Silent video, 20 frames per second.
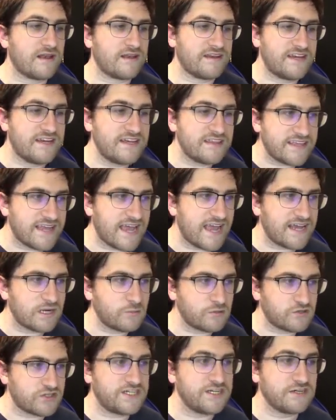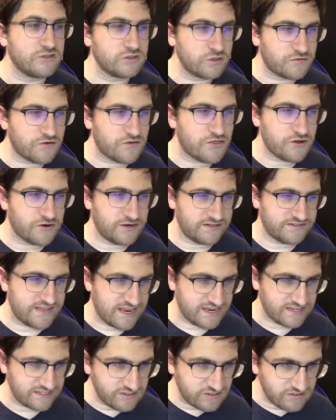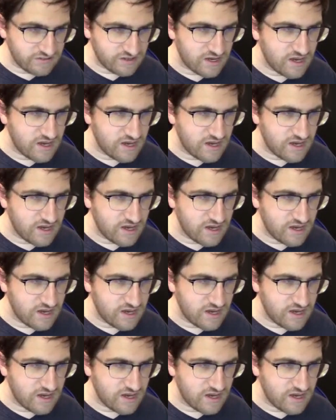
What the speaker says: healing item which heals you for 30 seconds.